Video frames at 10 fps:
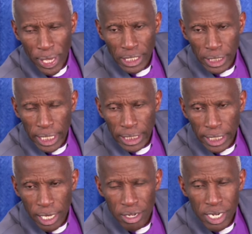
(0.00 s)

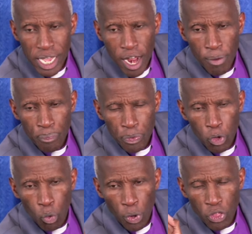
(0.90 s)
business area
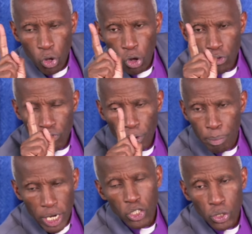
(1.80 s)
with
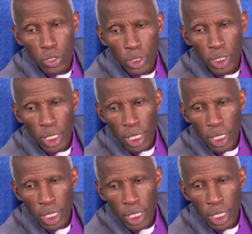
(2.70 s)
confirmation